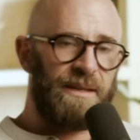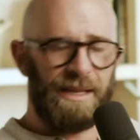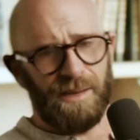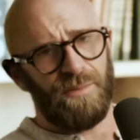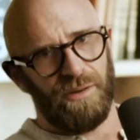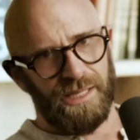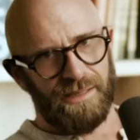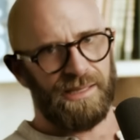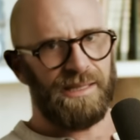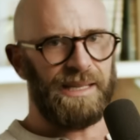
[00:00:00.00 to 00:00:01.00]
Now, TempleOS
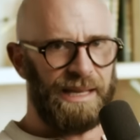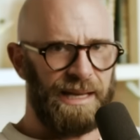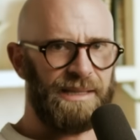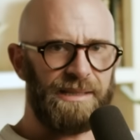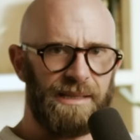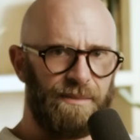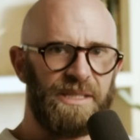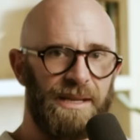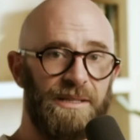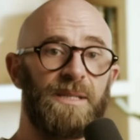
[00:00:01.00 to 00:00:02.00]
certainly had its
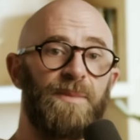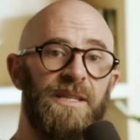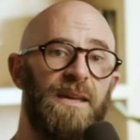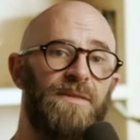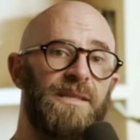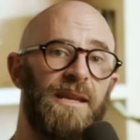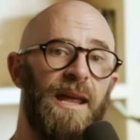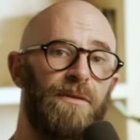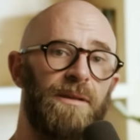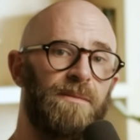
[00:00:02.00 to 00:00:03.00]
limitations, but Davis did
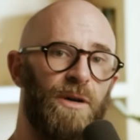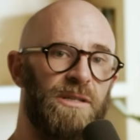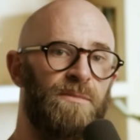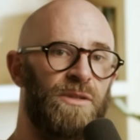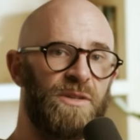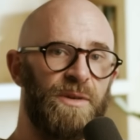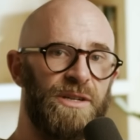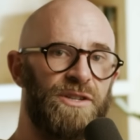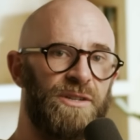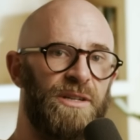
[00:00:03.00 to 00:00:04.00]
everything possible to
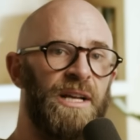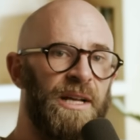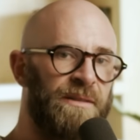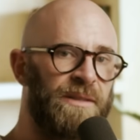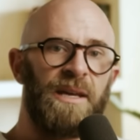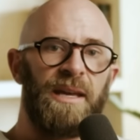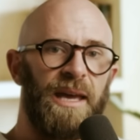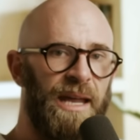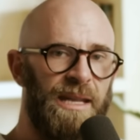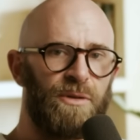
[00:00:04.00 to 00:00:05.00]
ensure that
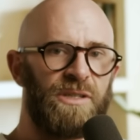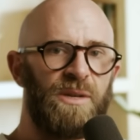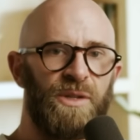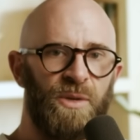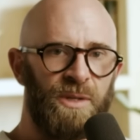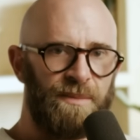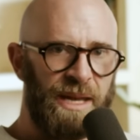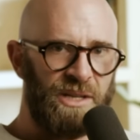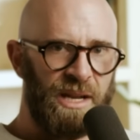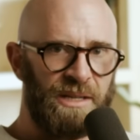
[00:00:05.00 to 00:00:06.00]
anybody with a good
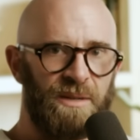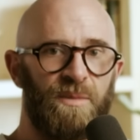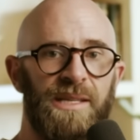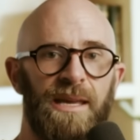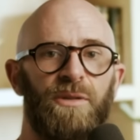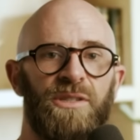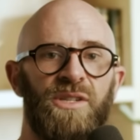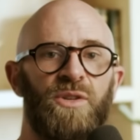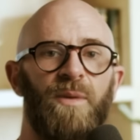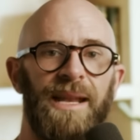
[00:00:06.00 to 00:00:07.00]
imagination was able to
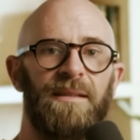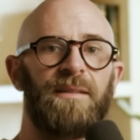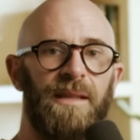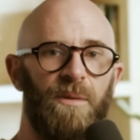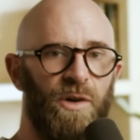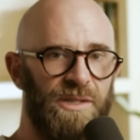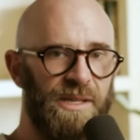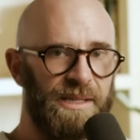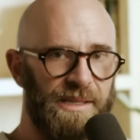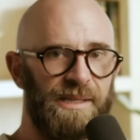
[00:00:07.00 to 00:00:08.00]
do anything they
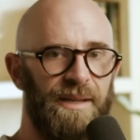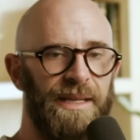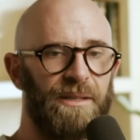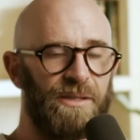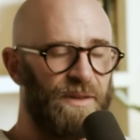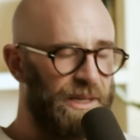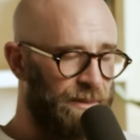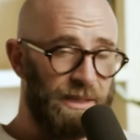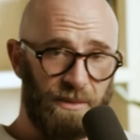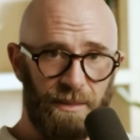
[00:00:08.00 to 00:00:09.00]
wanted inside those
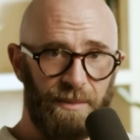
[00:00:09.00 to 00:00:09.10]
fundamental